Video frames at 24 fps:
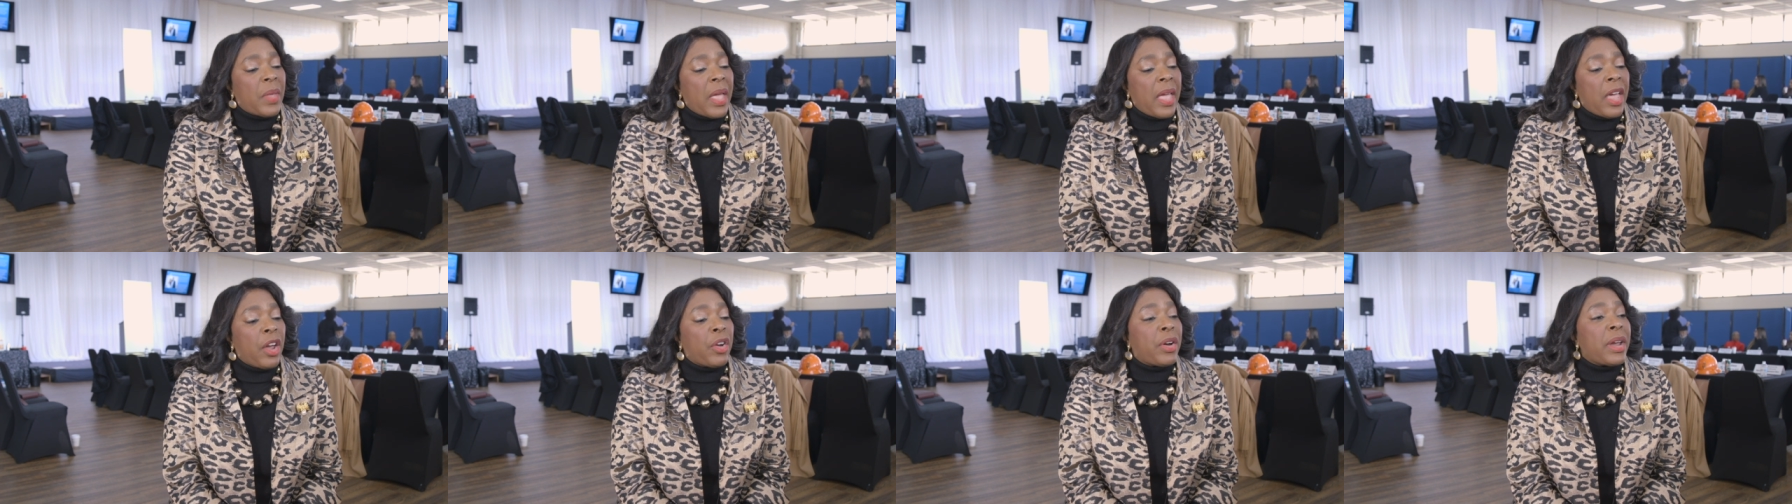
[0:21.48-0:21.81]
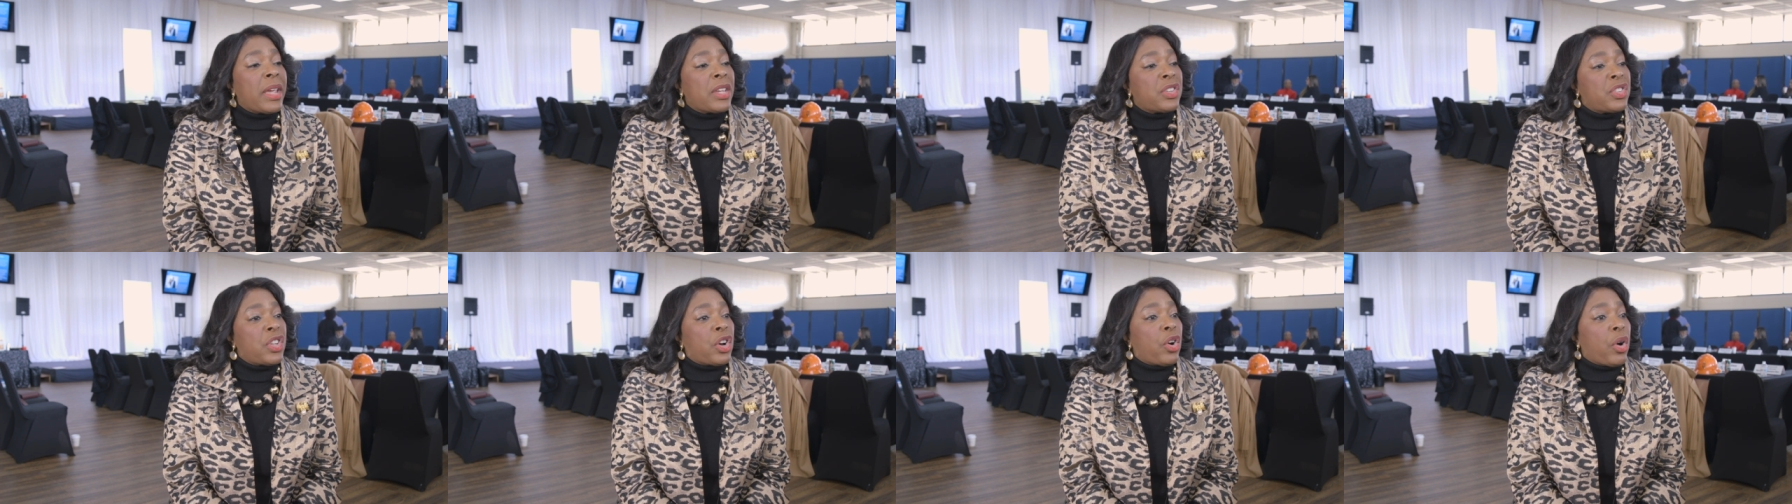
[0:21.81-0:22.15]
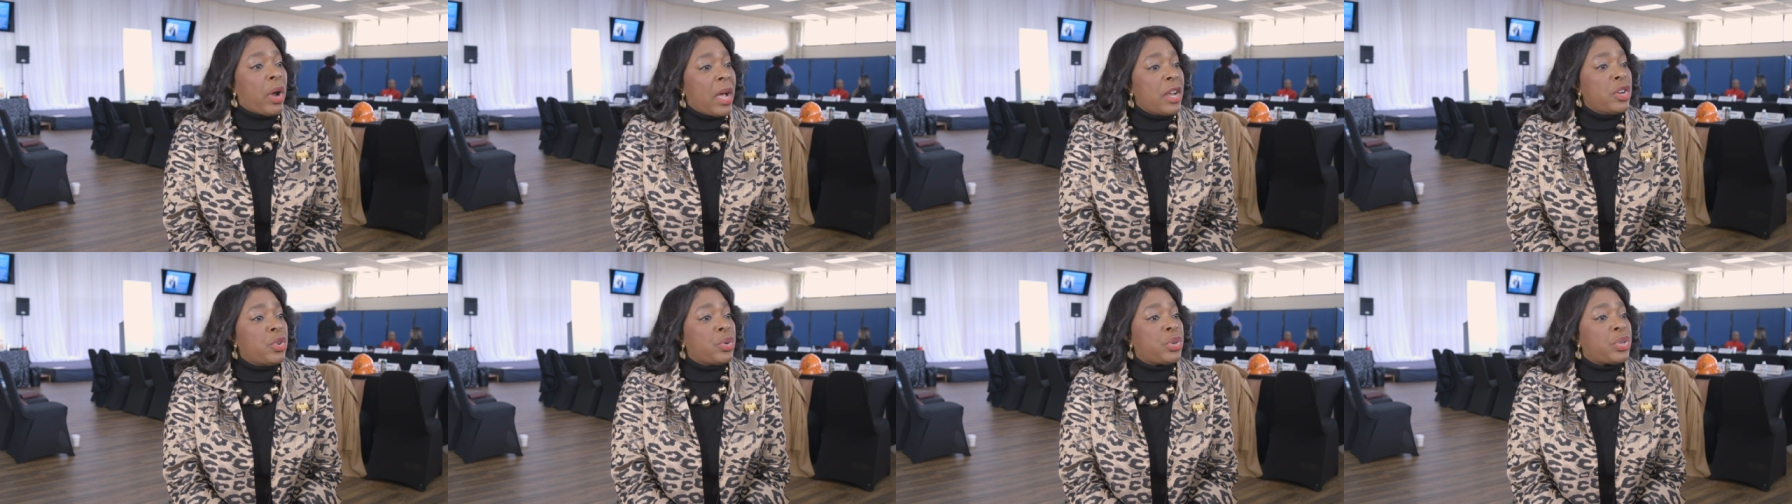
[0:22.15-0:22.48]
areas that are
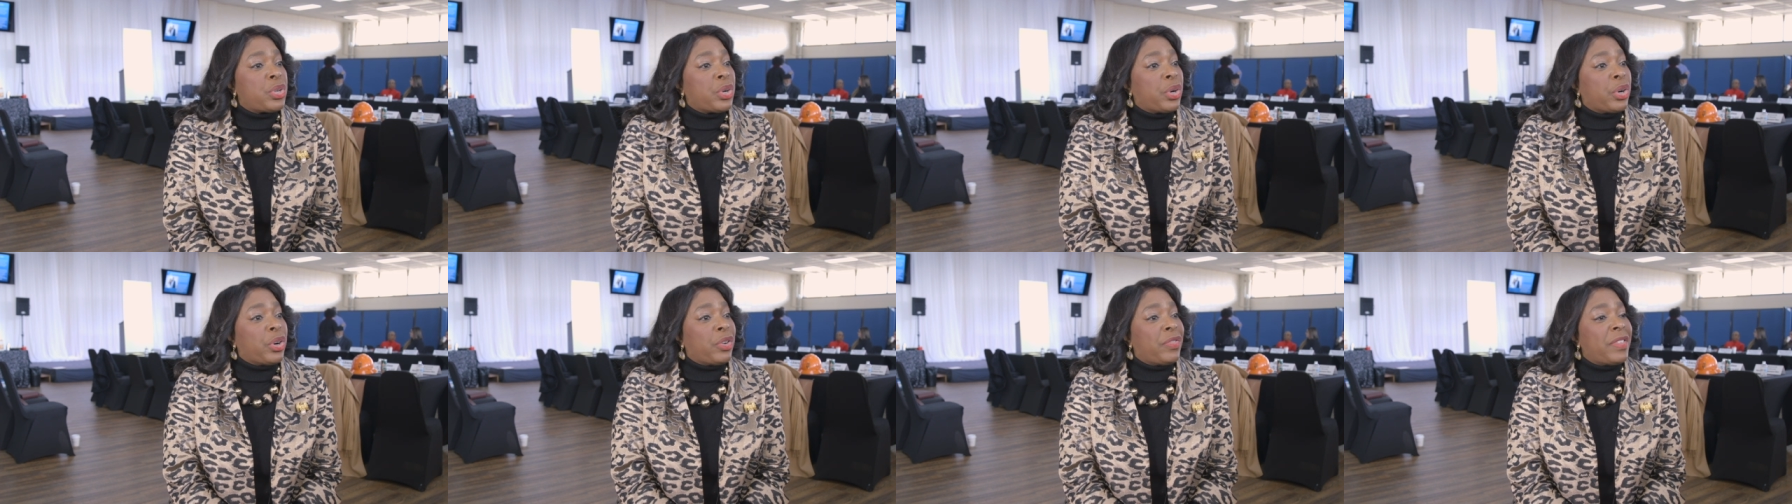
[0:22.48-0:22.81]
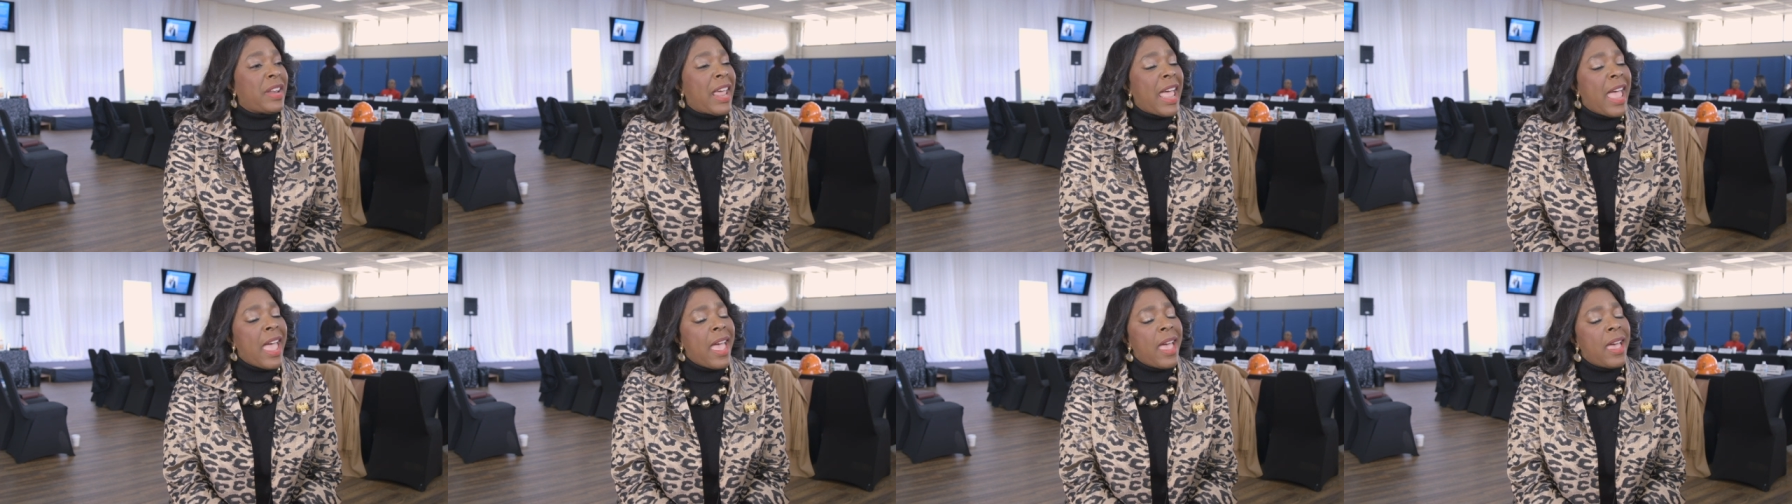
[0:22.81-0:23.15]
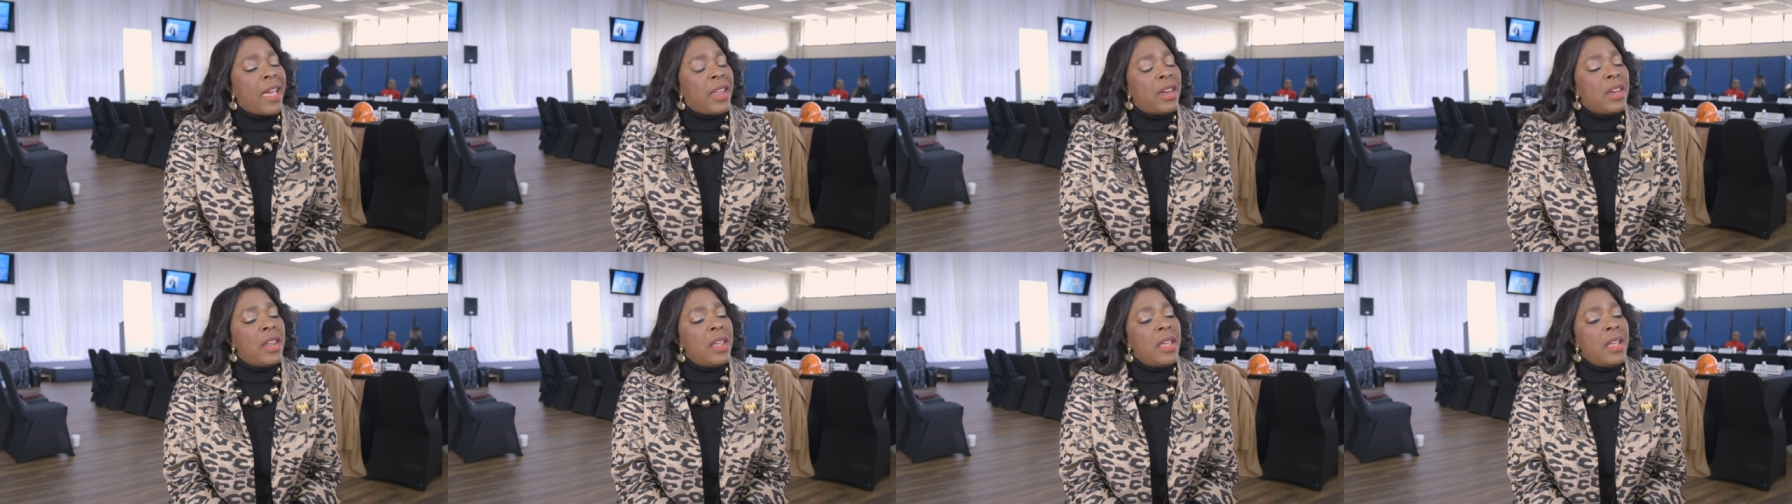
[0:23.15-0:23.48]
underserved.
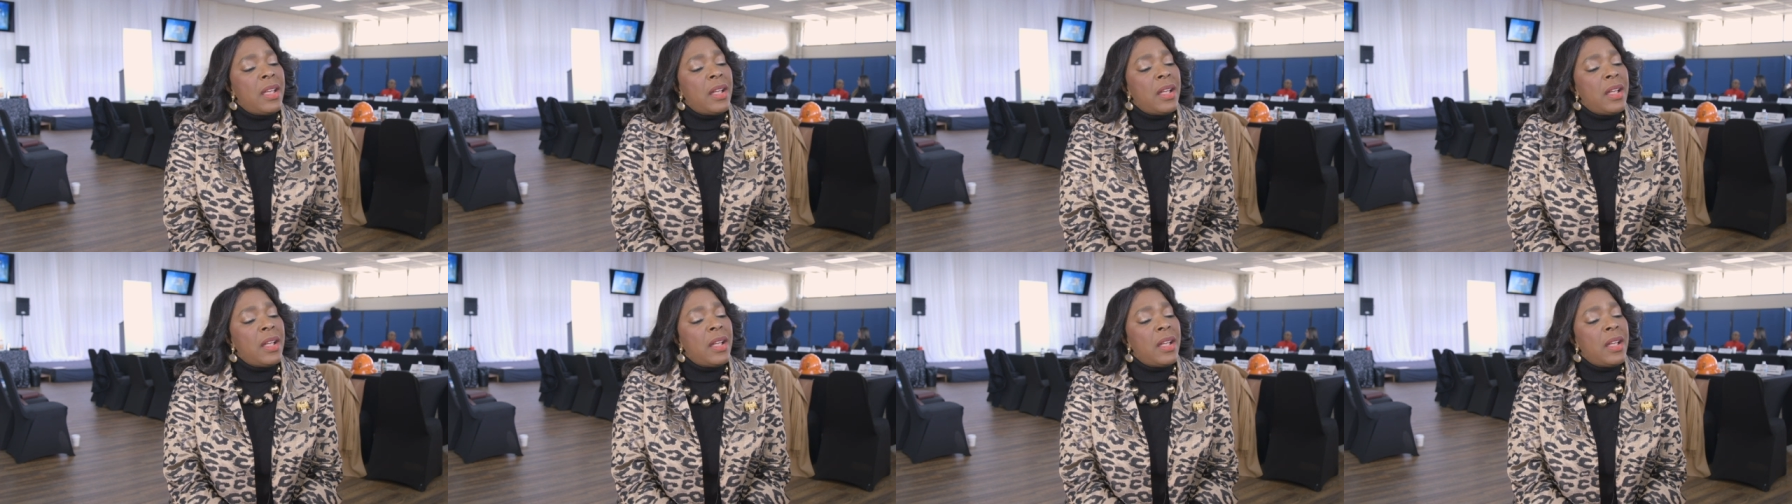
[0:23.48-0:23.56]
And